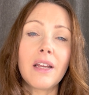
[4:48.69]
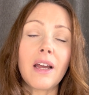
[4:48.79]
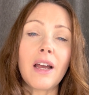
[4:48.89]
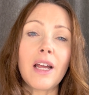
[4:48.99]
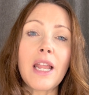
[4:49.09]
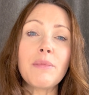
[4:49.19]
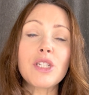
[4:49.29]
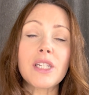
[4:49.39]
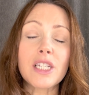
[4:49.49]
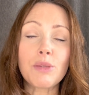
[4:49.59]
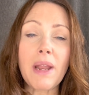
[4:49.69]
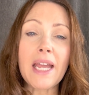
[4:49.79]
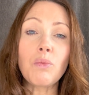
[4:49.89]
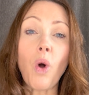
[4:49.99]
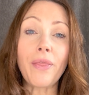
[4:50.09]
Let me just
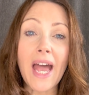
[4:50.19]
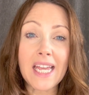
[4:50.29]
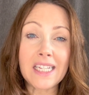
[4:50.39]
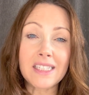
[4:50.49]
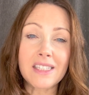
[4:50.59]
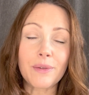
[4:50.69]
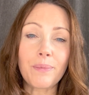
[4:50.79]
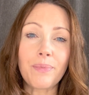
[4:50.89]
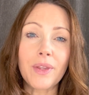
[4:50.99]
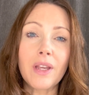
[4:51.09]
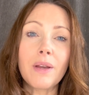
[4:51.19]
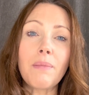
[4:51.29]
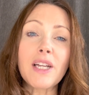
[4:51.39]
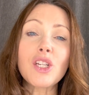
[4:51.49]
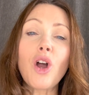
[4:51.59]
explain what that is.
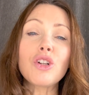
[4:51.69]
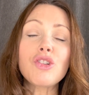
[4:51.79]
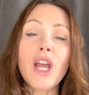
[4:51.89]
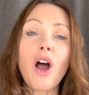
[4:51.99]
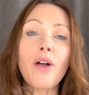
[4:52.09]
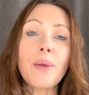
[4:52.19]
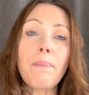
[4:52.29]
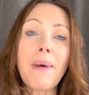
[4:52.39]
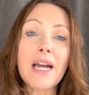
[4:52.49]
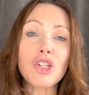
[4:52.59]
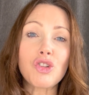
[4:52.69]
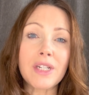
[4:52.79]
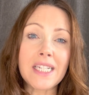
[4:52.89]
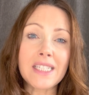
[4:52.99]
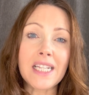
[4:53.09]
Mitochondria are the
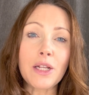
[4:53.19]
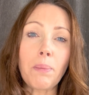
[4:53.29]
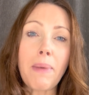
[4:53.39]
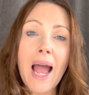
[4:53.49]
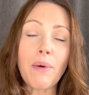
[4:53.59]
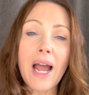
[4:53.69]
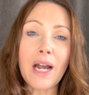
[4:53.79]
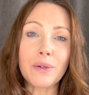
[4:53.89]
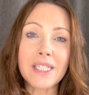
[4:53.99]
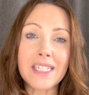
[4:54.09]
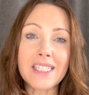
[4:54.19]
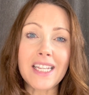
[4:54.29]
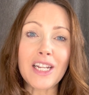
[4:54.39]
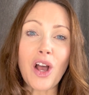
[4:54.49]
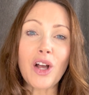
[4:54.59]
batteries, the little powerhouses
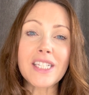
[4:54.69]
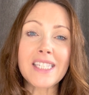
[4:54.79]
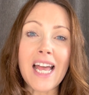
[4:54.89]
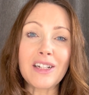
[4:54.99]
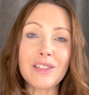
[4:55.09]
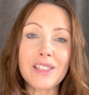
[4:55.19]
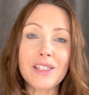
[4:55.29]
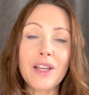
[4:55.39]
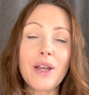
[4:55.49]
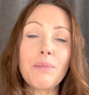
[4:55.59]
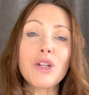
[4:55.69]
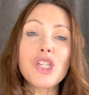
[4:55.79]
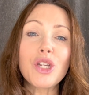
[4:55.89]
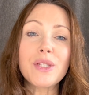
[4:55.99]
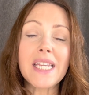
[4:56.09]
in our cells
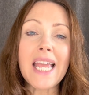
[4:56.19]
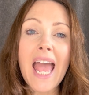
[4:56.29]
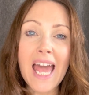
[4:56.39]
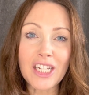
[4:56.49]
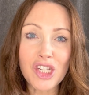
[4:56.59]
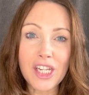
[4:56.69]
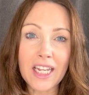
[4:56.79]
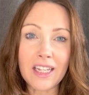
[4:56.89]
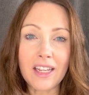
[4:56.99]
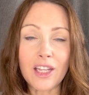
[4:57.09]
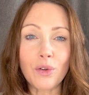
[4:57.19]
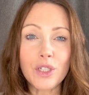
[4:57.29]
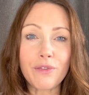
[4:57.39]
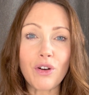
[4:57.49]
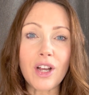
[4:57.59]
producing energy in order
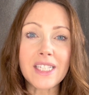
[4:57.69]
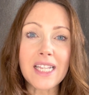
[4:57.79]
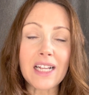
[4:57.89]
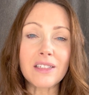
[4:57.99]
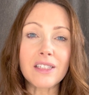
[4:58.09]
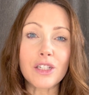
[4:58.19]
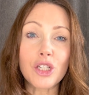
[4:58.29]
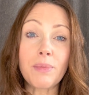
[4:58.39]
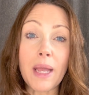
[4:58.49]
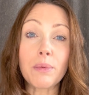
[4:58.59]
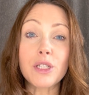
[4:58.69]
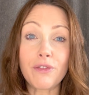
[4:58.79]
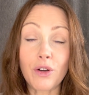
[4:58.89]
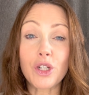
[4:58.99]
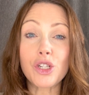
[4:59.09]
for our cells to be able to
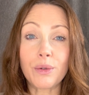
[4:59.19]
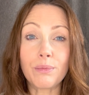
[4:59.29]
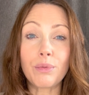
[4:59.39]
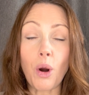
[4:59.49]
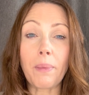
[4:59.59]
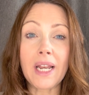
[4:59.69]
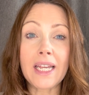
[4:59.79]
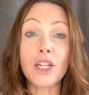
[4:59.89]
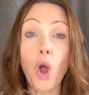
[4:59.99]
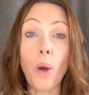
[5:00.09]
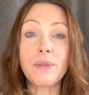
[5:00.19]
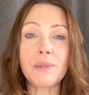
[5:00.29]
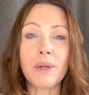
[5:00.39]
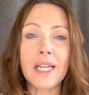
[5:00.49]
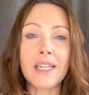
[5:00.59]
function properly and
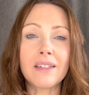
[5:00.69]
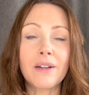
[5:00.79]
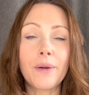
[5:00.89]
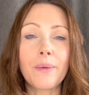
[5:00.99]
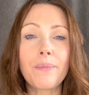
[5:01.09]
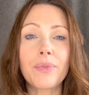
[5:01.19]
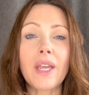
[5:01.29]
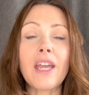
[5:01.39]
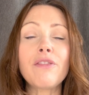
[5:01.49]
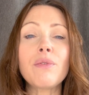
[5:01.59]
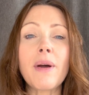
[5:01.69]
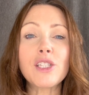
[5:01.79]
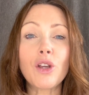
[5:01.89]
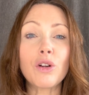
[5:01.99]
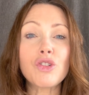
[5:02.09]
optimally. If the
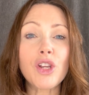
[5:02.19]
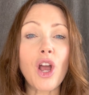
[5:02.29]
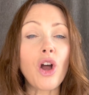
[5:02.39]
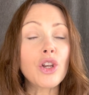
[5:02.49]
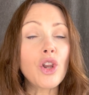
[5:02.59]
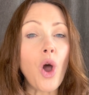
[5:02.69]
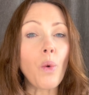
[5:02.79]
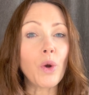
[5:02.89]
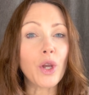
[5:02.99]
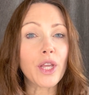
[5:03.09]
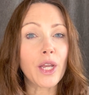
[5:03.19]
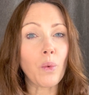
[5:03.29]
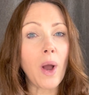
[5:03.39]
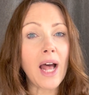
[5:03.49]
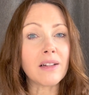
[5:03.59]
mitochondria are not working
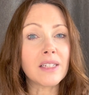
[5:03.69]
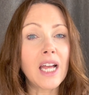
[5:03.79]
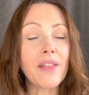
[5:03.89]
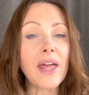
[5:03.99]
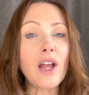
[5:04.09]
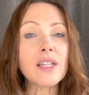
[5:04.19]
well, then our